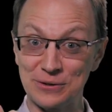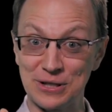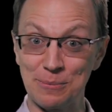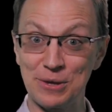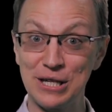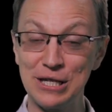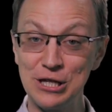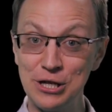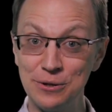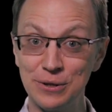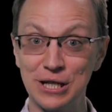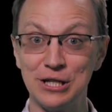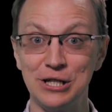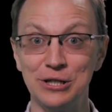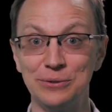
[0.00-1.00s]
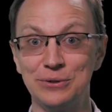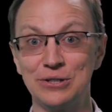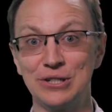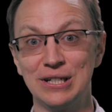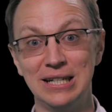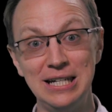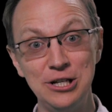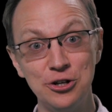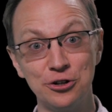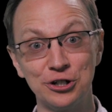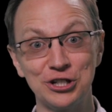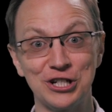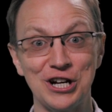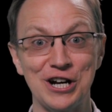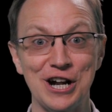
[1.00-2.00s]
something you can use in your
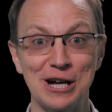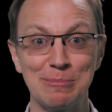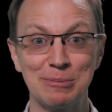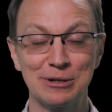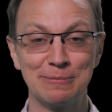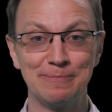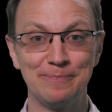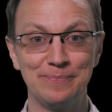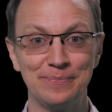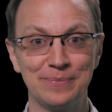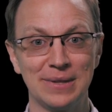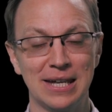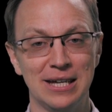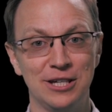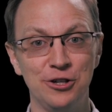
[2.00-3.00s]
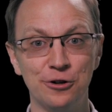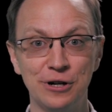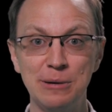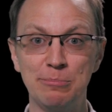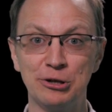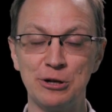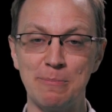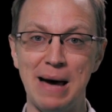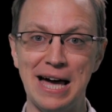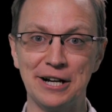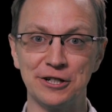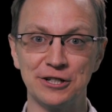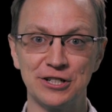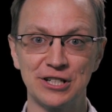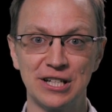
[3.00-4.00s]
startup. Your input
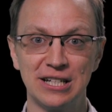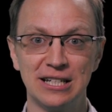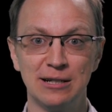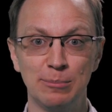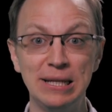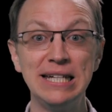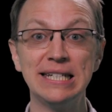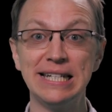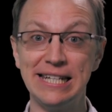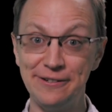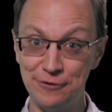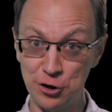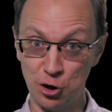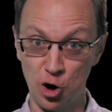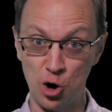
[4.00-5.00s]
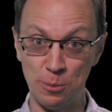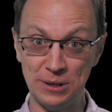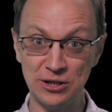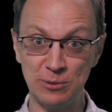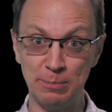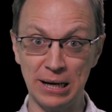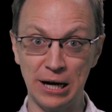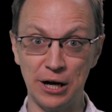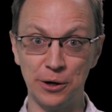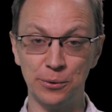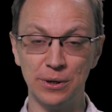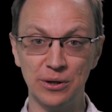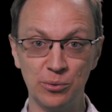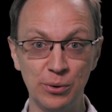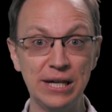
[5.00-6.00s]
matters. Please leave your comments below.
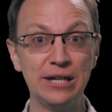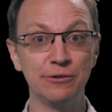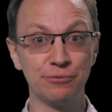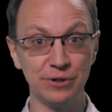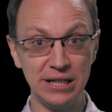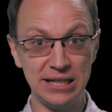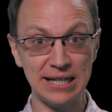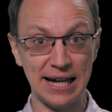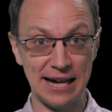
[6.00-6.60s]
We read